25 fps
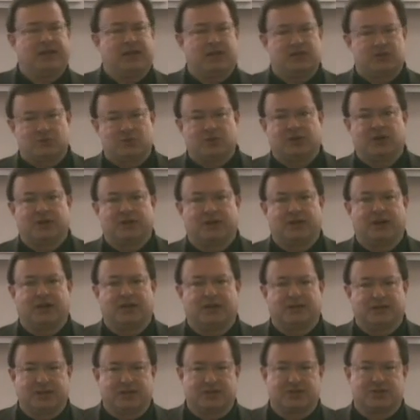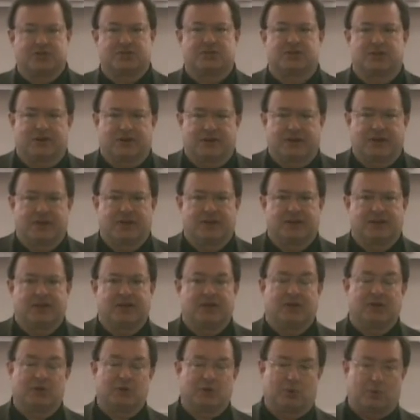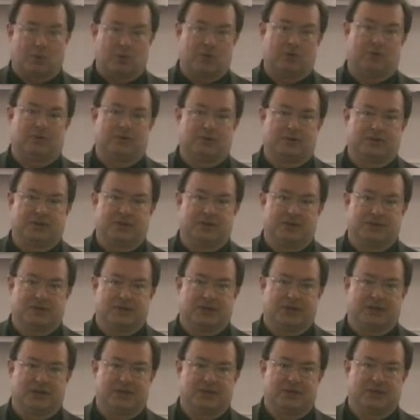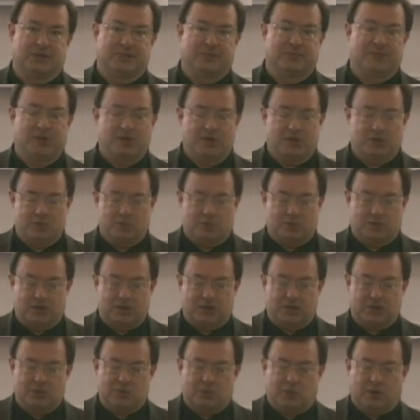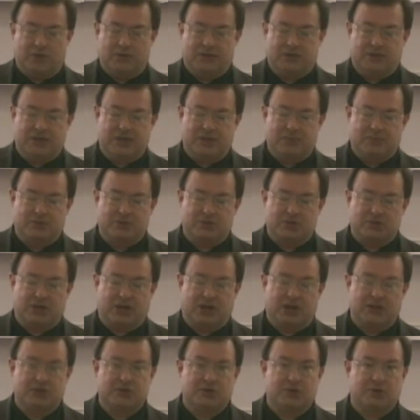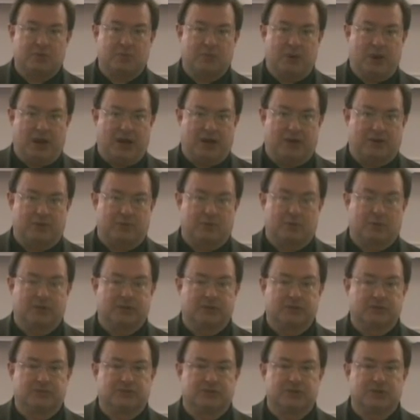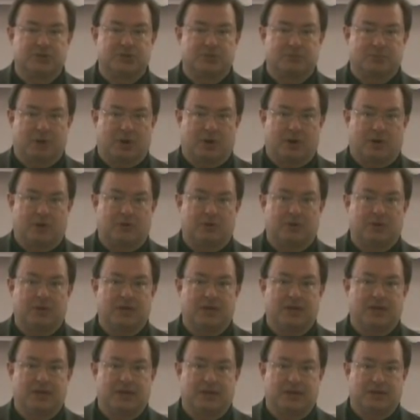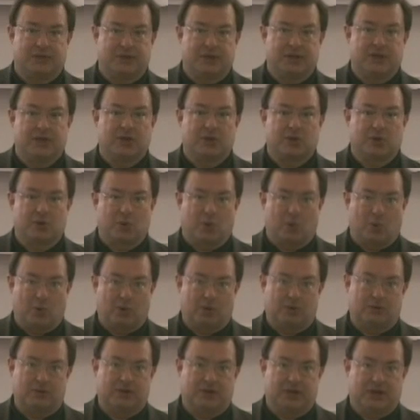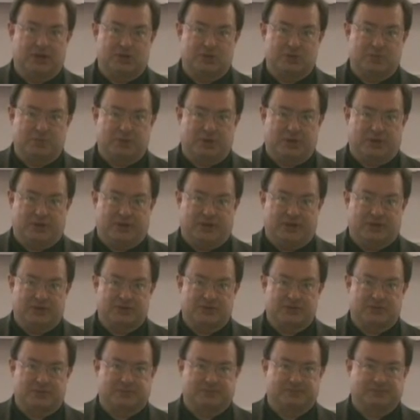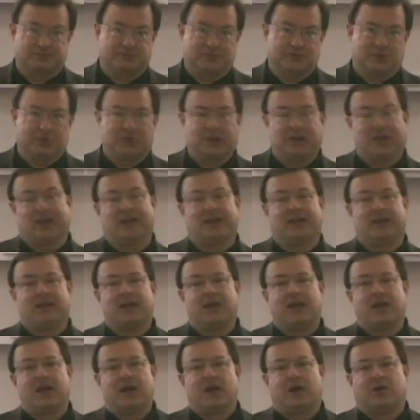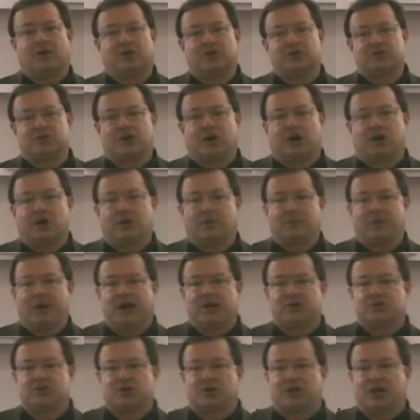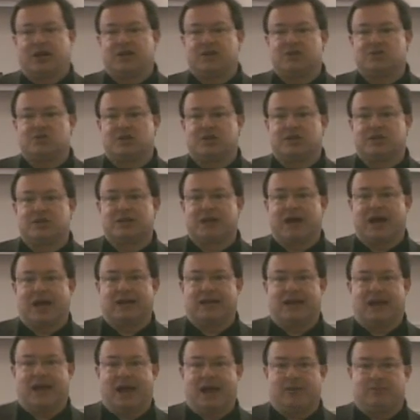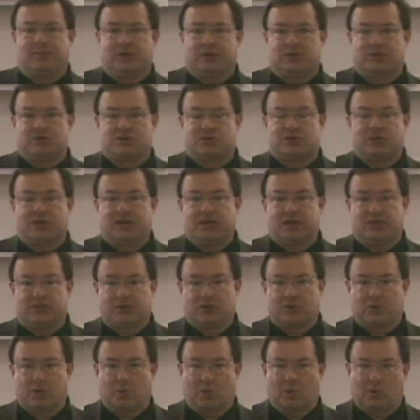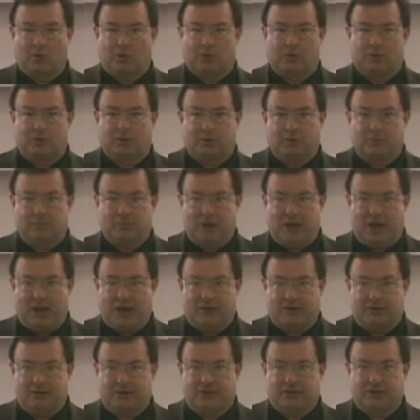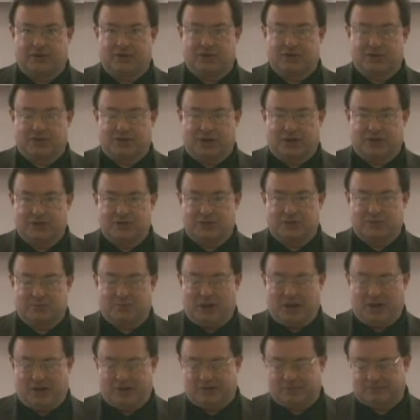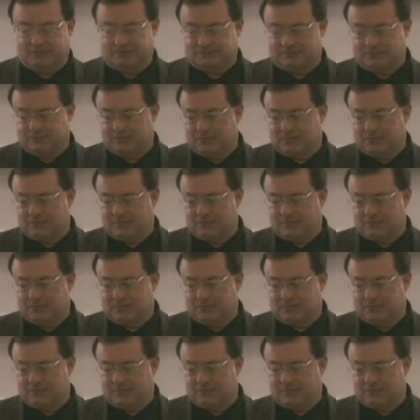It's really not necessary in choral conducting. You want to keep the size of your pattern relatively small in the choral experience. Okay, let's talk about changing dynamics in the choral pattern, in the conducting pattern.